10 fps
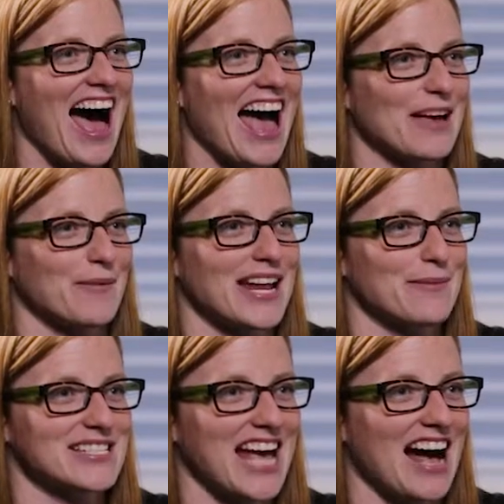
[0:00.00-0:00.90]
Hi, my
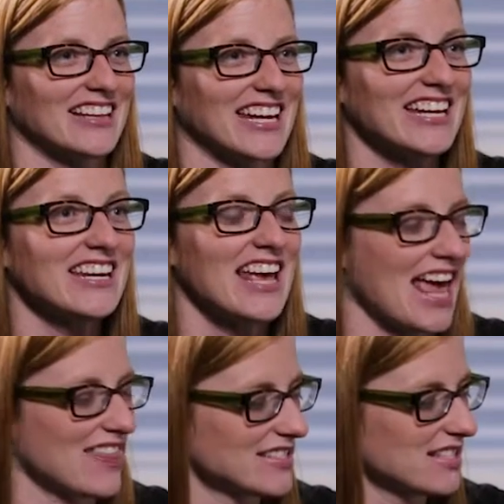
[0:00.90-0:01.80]
name is Colleen,
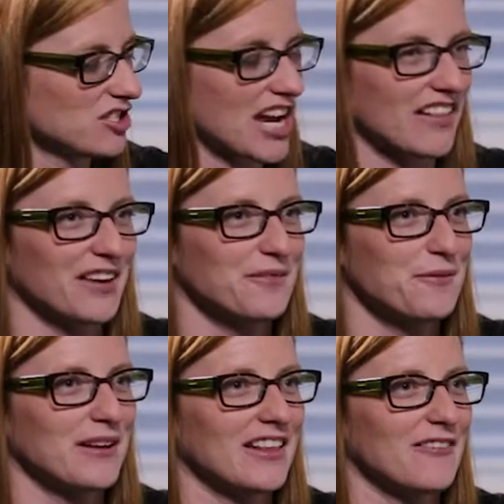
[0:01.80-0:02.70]
and this is Jalen.
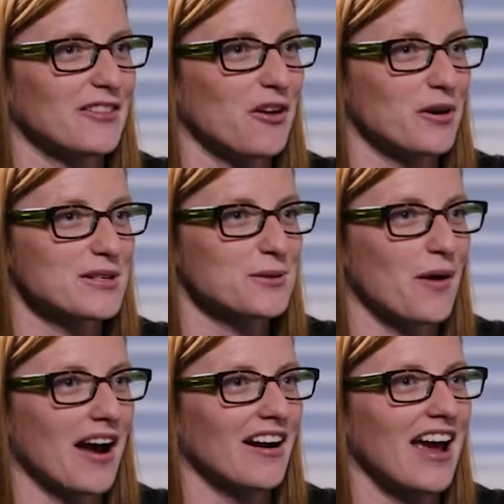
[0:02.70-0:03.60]
We live in Logan
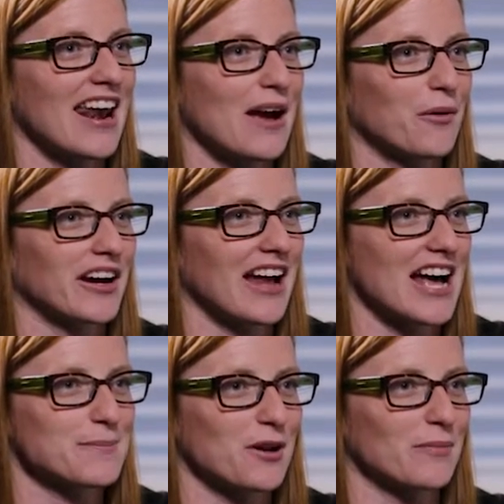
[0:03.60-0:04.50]
Square, and I work in
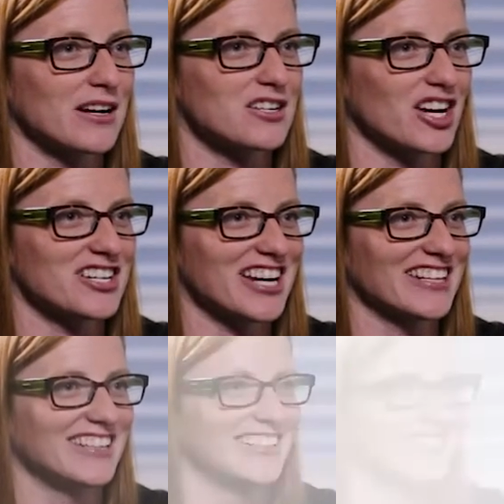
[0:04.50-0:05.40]
hospital administration.